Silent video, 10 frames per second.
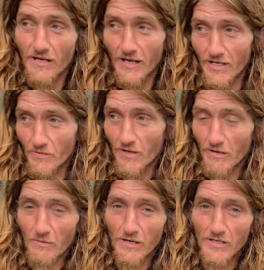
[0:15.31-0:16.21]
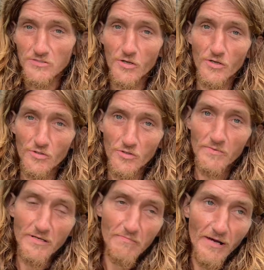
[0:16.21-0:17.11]
Anyway, I wanted to talk a little
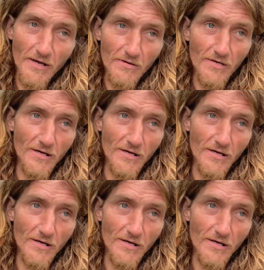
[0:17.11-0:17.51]
bit about